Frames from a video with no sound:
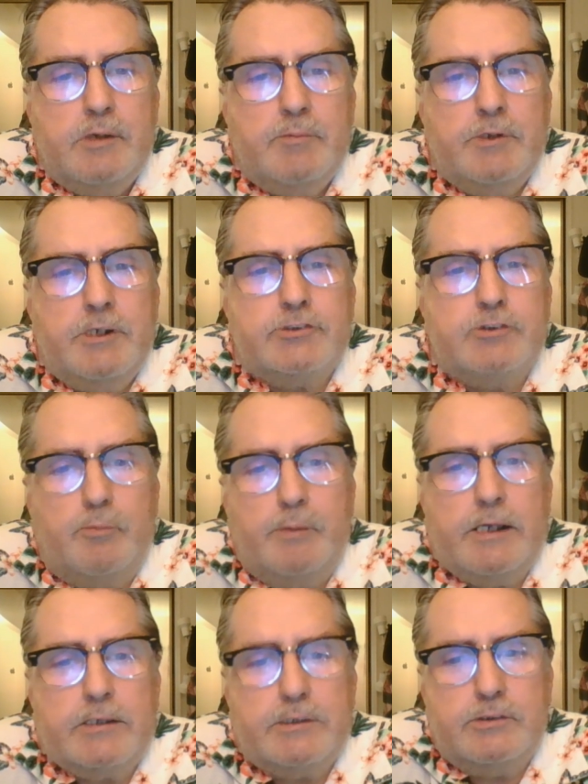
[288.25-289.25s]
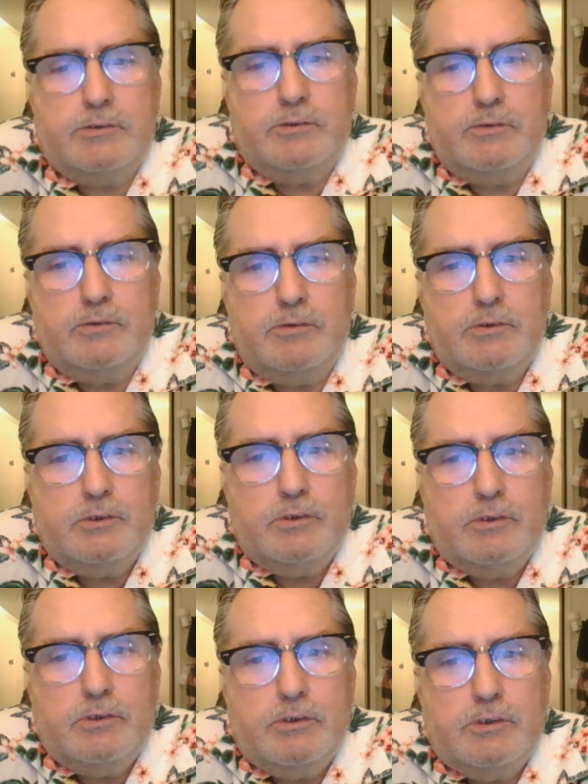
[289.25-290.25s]
But let's go back to
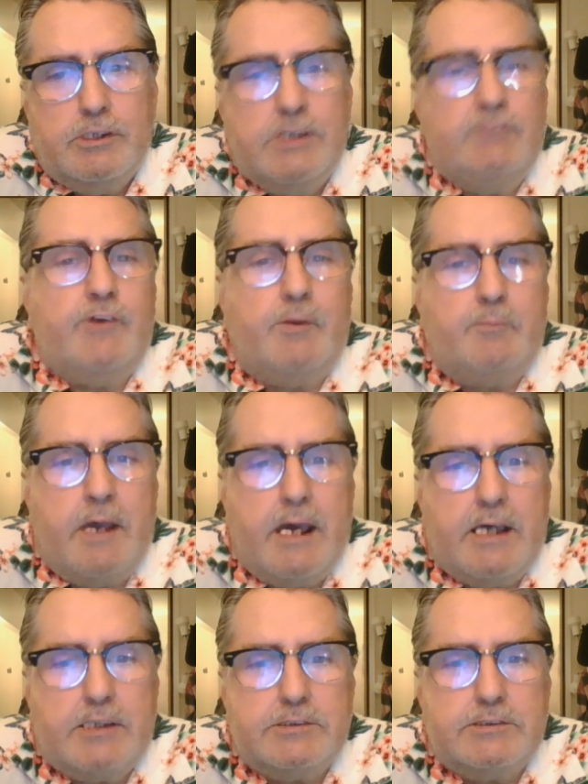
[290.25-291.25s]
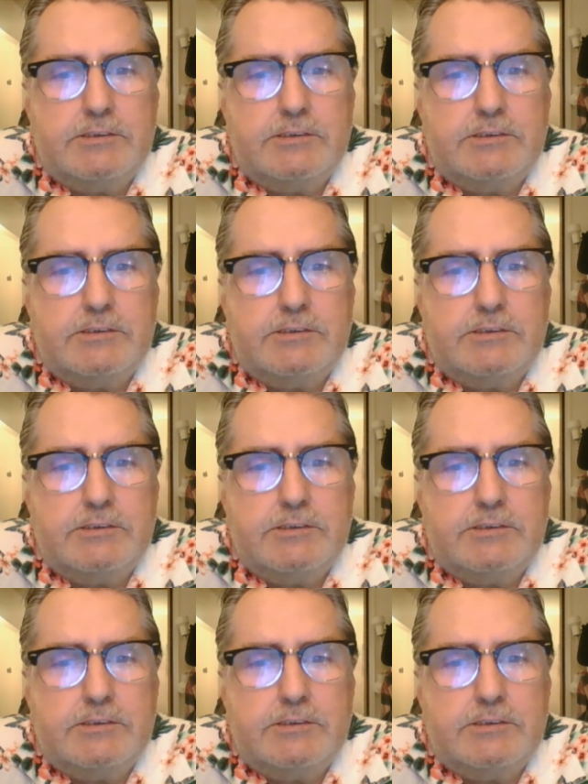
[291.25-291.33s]
infinite mass.